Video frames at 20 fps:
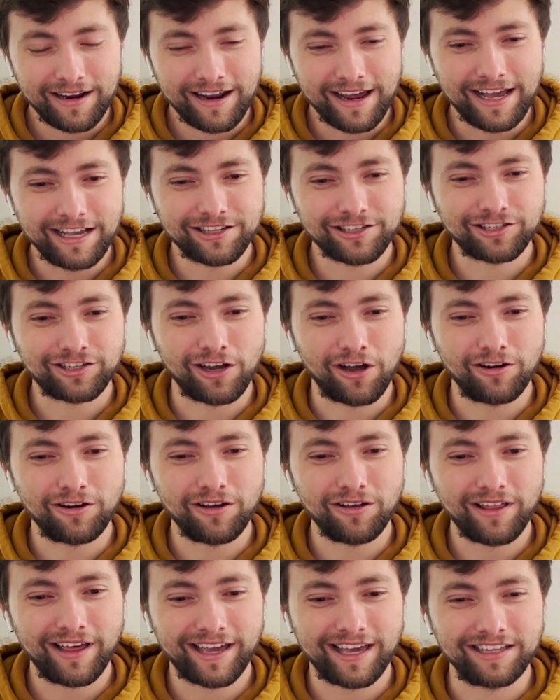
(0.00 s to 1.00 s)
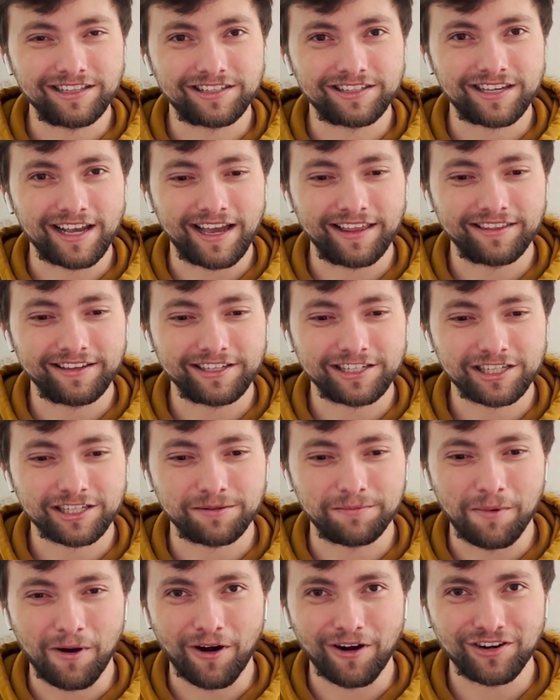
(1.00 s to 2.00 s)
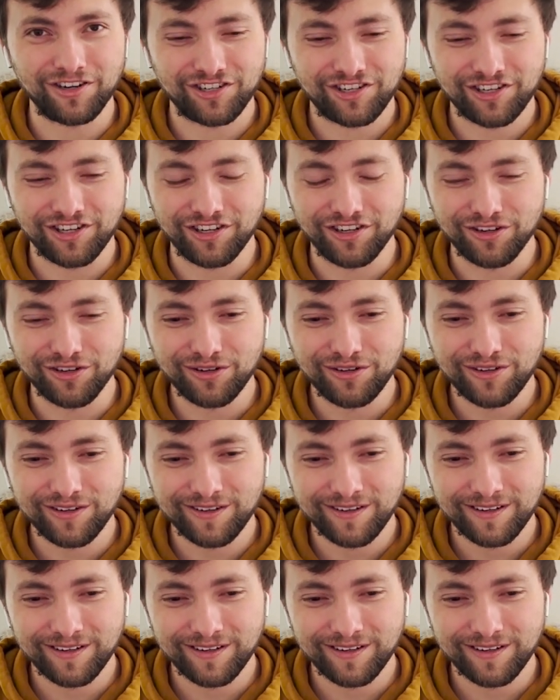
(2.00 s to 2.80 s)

Is Todou like insanely smart too?